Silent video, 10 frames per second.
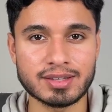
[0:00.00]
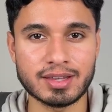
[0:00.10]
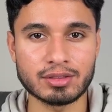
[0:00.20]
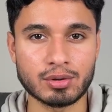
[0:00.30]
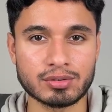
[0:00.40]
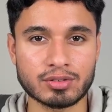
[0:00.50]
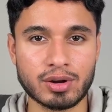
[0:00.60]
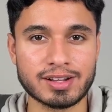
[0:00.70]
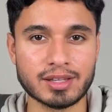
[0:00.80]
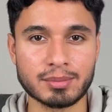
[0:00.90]
that those
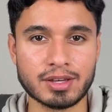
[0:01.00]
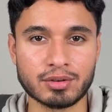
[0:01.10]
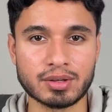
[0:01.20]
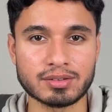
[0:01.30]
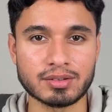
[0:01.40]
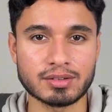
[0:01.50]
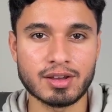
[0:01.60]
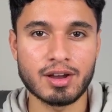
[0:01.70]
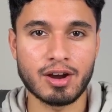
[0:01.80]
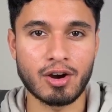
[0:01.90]
credit limit increases
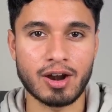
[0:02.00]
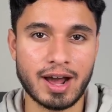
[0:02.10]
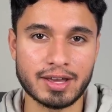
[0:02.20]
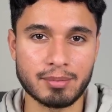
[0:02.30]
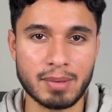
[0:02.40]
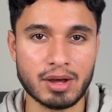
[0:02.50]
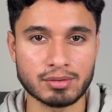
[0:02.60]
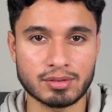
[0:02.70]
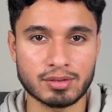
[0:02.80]
are high amounts.